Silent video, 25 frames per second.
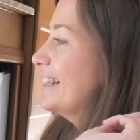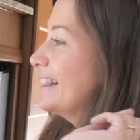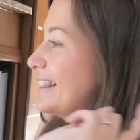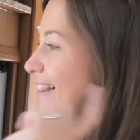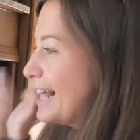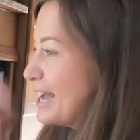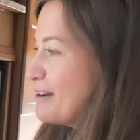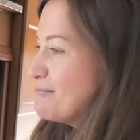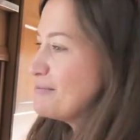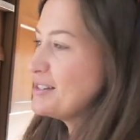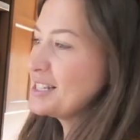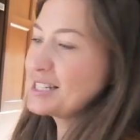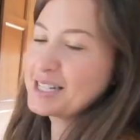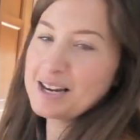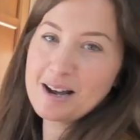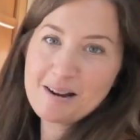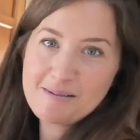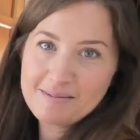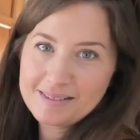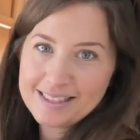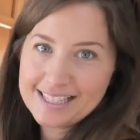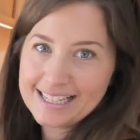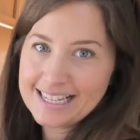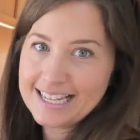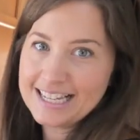Let me start
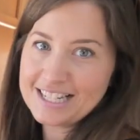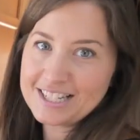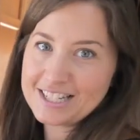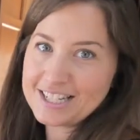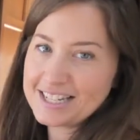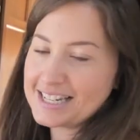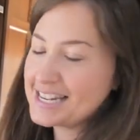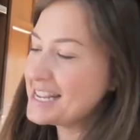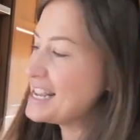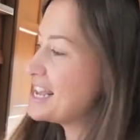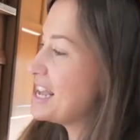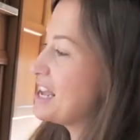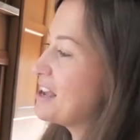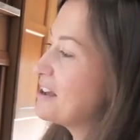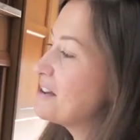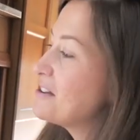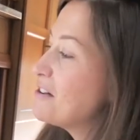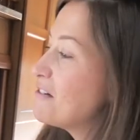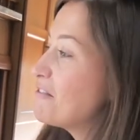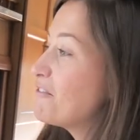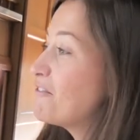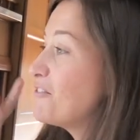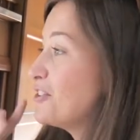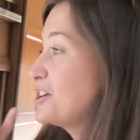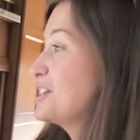with the kitchen here.
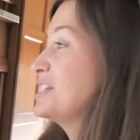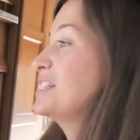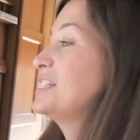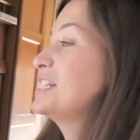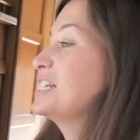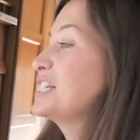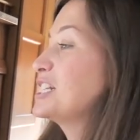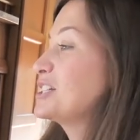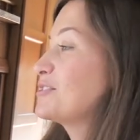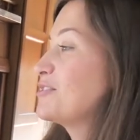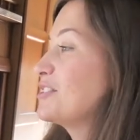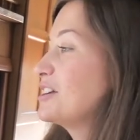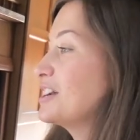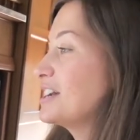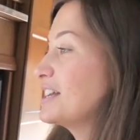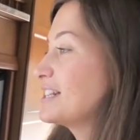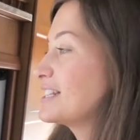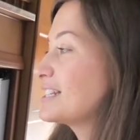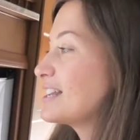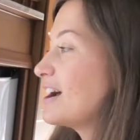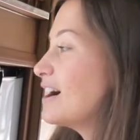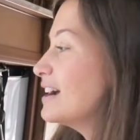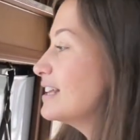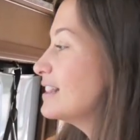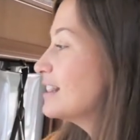First things
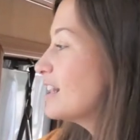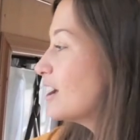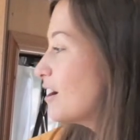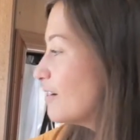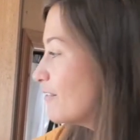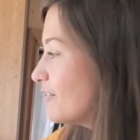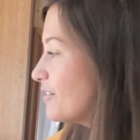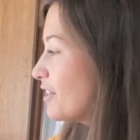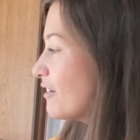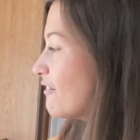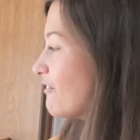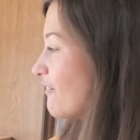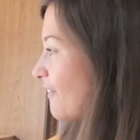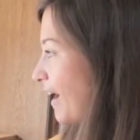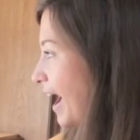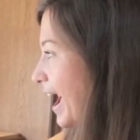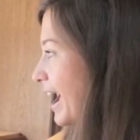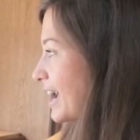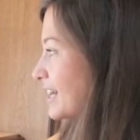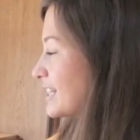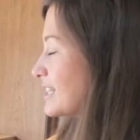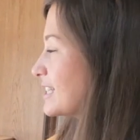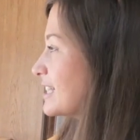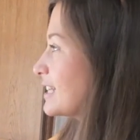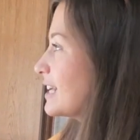first, I love the
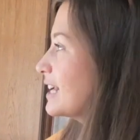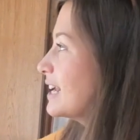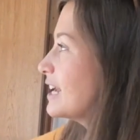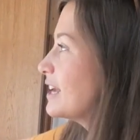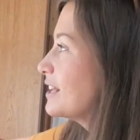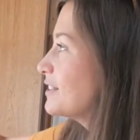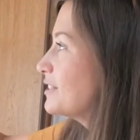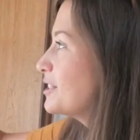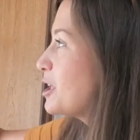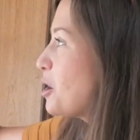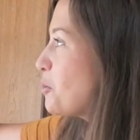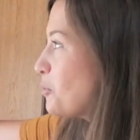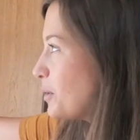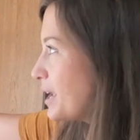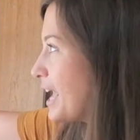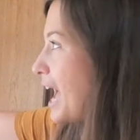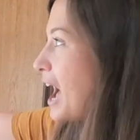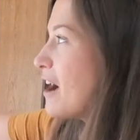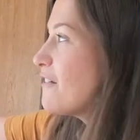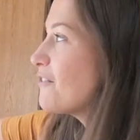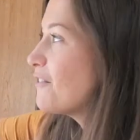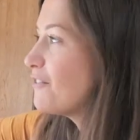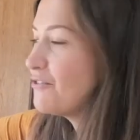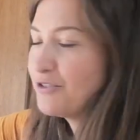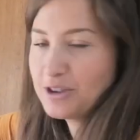fact that we
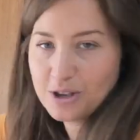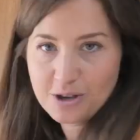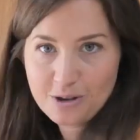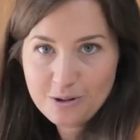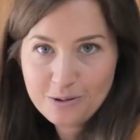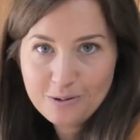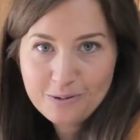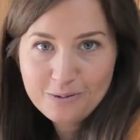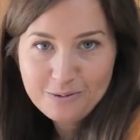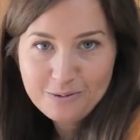have a view